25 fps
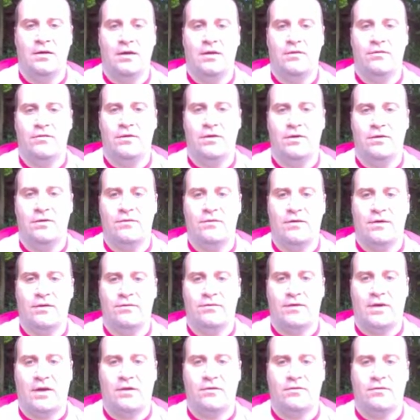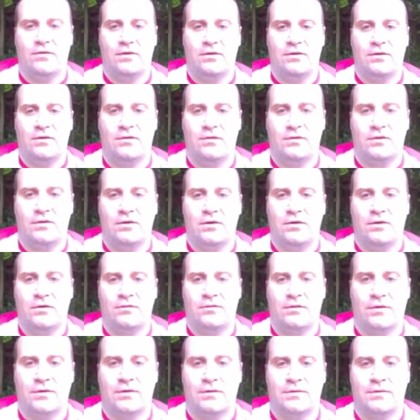A field of alfalfa. There's a clover.